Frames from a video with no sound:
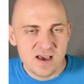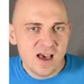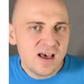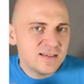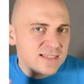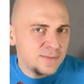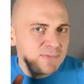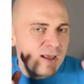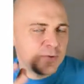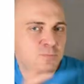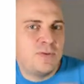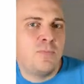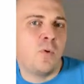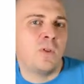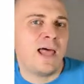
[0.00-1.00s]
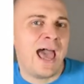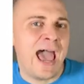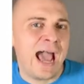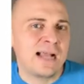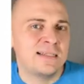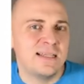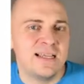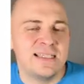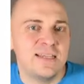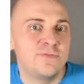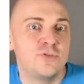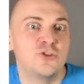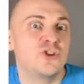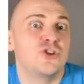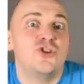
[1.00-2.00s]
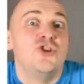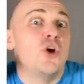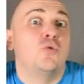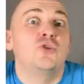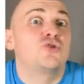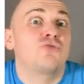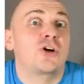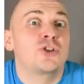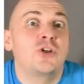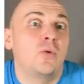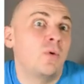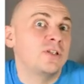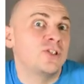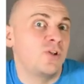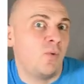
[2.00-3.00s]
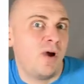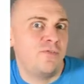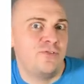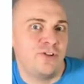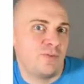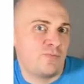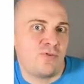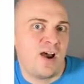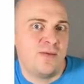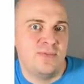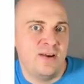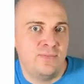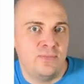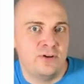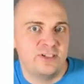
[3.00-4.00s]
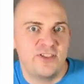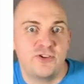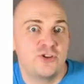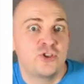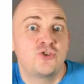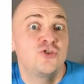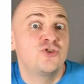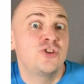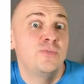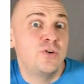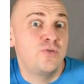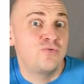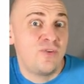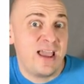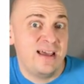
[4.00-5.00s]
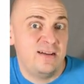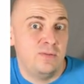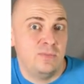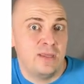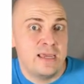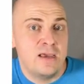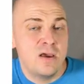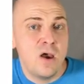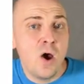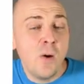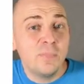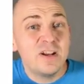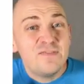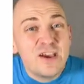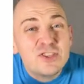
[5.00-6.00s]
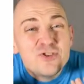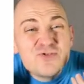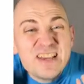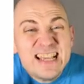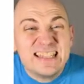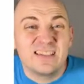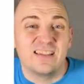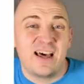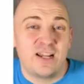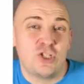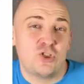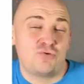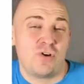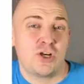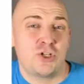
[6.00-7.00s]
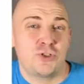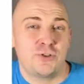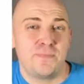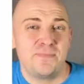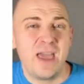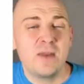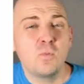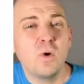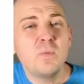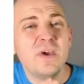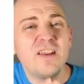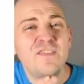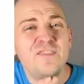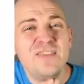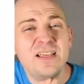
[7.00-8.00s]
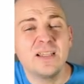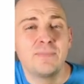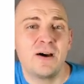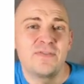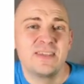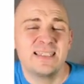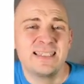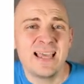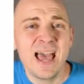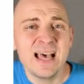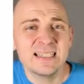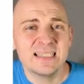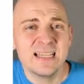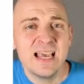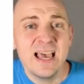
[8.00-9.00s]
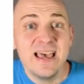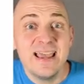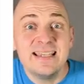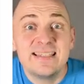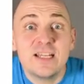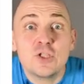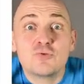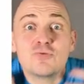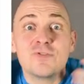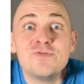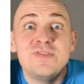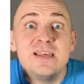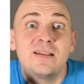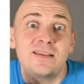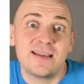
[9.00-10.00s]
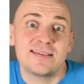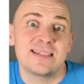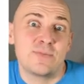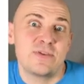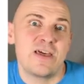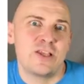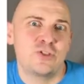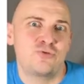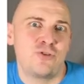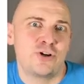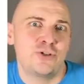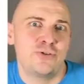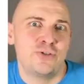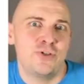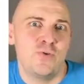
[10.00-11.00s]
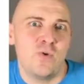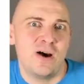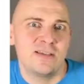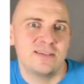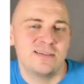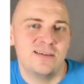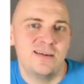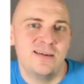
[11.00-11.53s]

Sometimes people will act as if there's just no structure whatsoever to the prime numbers. They're just distributed randomly. But in fact, there is a lot of structure. And one way to feel about this test is that it's revealing some of that structure to us.